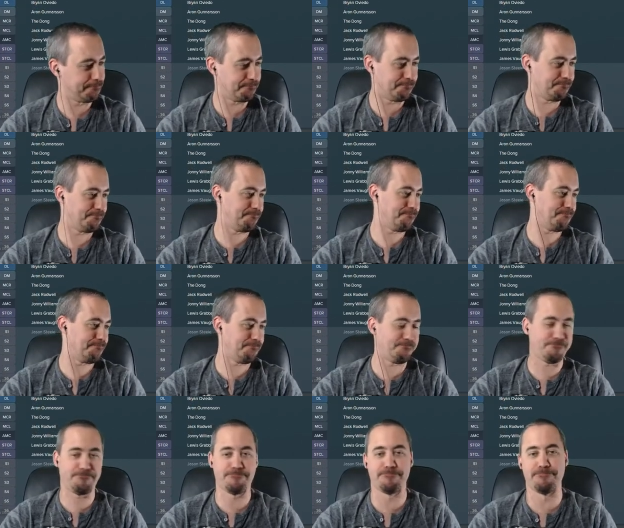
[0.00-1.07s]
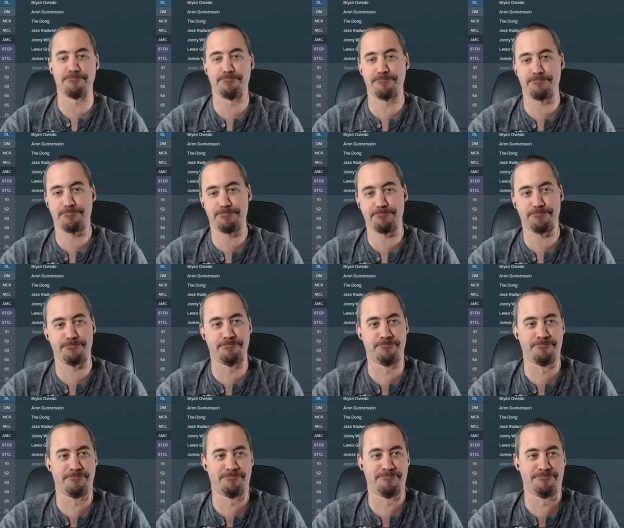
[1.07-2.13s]

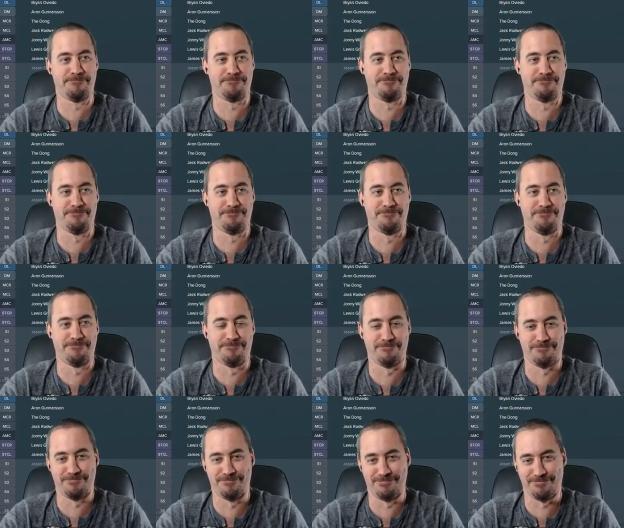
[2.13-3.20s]
Nobody speaks.